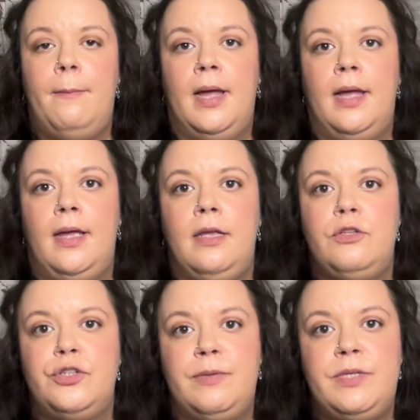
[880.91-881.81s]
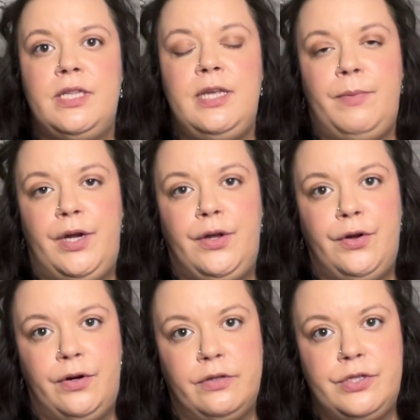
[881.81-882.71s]
my trip to the American
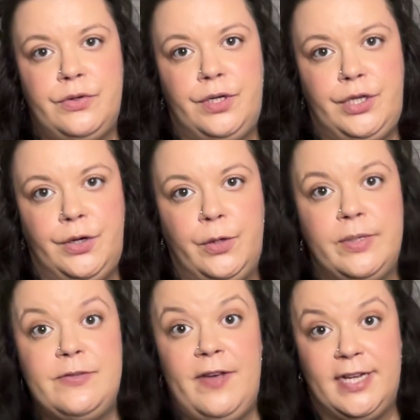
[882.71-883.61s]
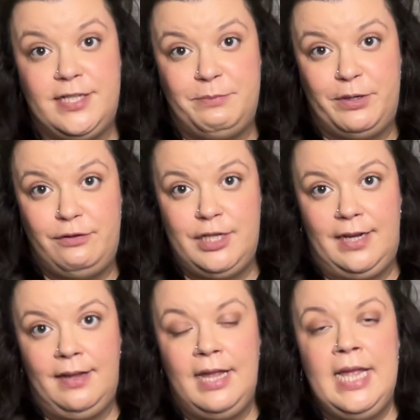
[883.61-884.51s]
Girl store in New York was fast approaching.